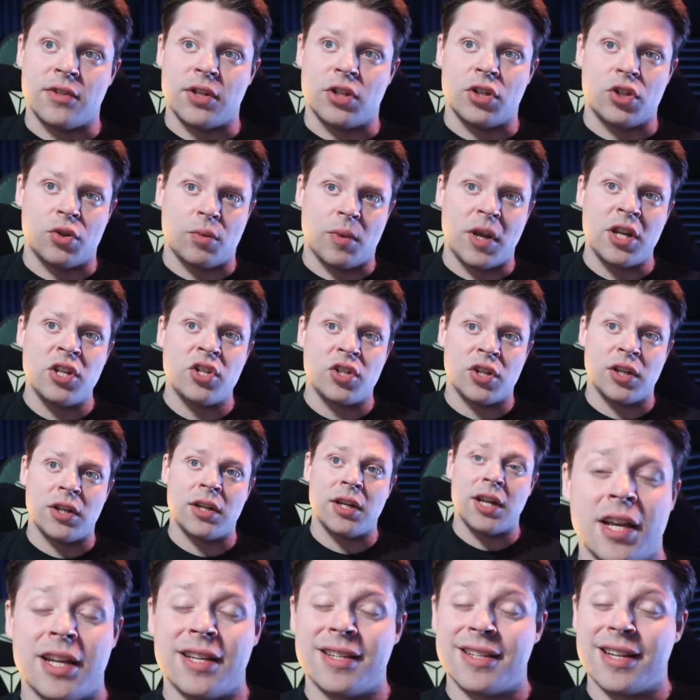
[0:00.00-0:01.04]
of
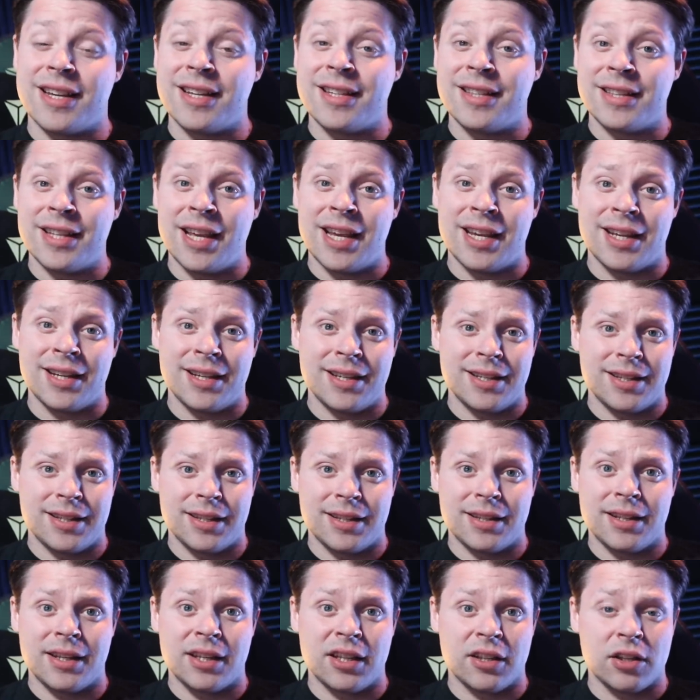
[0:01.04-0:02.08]
situation, and I think
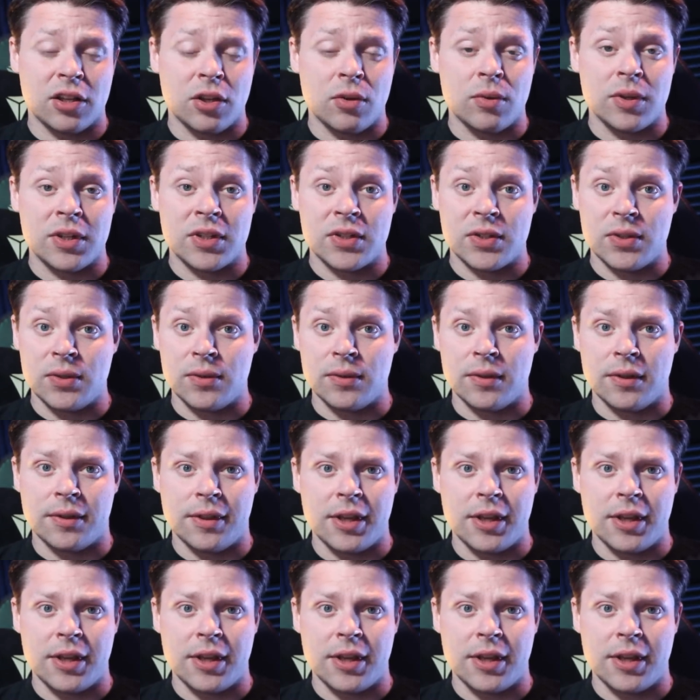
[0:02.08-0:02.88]
that they are going to do the